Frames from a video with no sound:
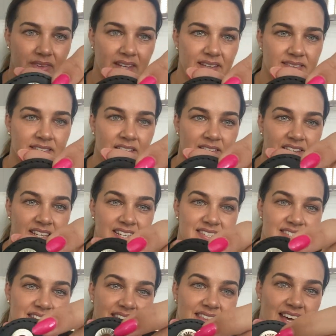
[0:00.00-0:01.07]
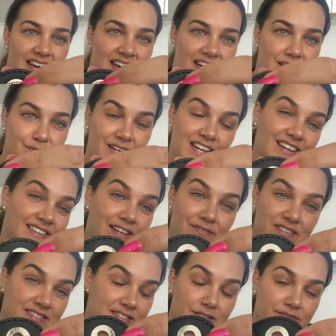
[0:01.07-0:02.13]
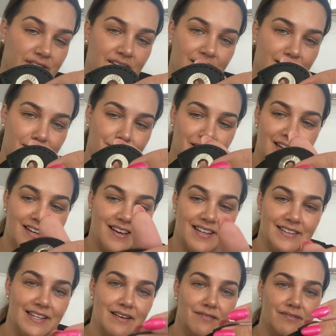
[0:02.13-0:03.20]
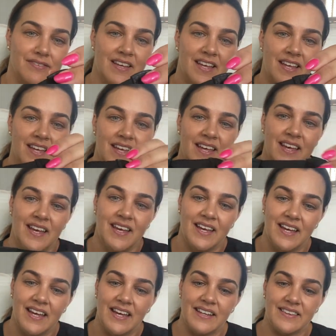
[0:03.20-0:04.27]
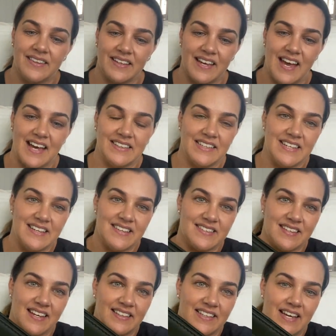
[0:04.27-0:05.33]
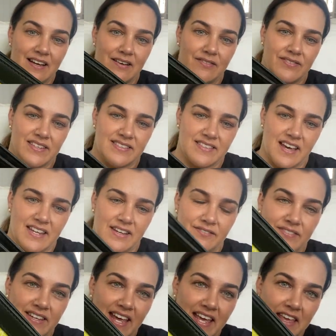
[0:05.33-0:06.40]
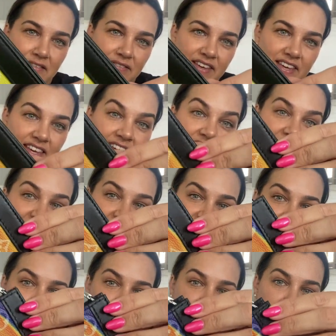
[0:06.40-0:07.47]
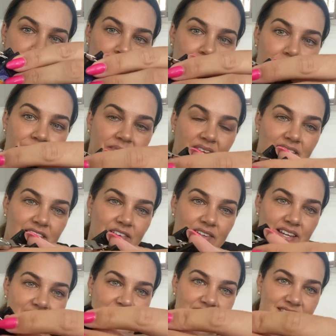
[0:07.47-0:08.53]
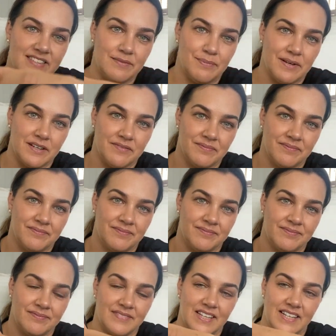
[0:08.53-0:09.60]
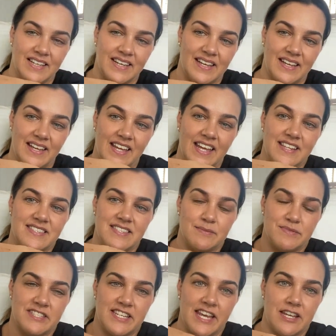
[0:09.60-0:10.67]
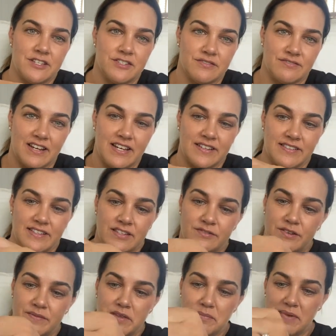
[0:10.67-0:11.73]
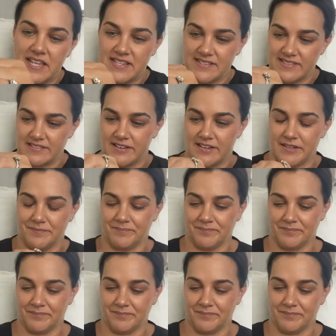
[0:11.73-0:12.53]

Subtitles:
So you can see the hardware. I love the silver hardware. I love the colors. I love this kind of navy leather trim. Look at the zipper. Like, it's substantial, right? Because it's from the men's line.